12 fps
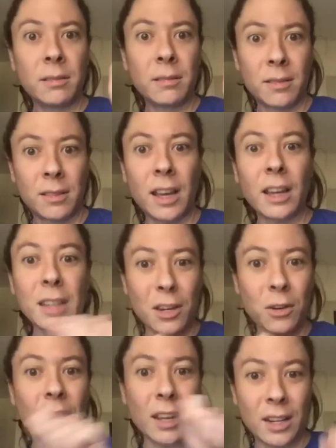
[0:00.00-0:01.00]
as I
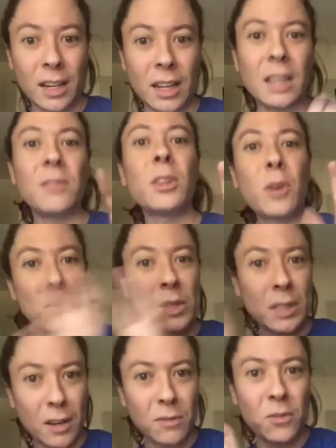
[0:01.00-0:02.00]
created it, even though I
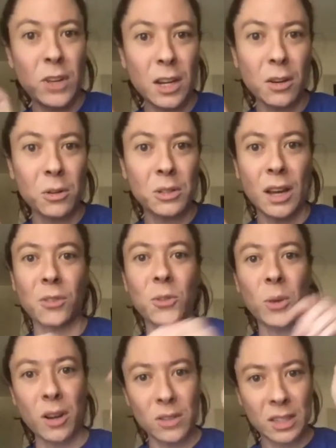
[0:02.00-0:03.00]
was in video
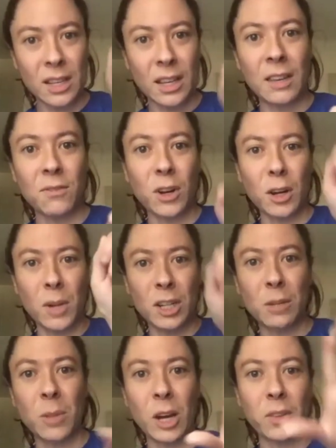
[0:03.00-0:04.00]
software. I was thinking right. very much about the